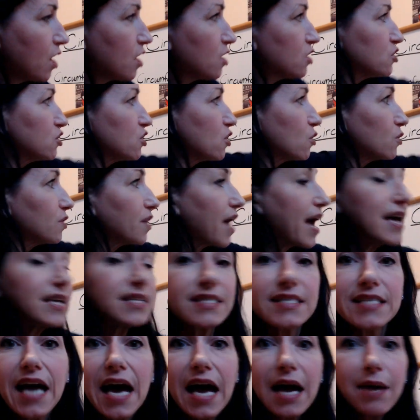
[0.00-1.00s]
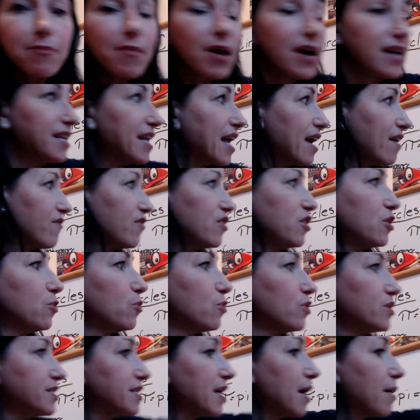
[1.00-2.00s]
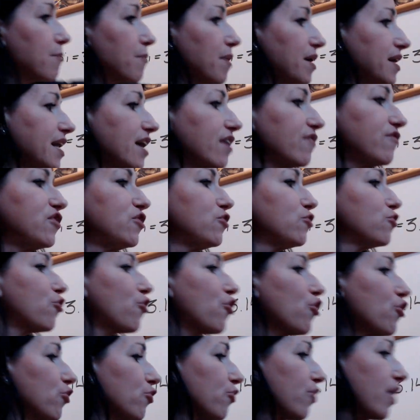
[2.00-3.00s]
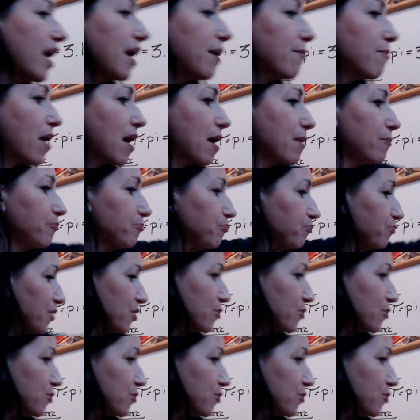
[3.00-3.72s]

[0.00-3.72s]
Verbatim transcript: So last time my nephew was up, my nephew Crew came up.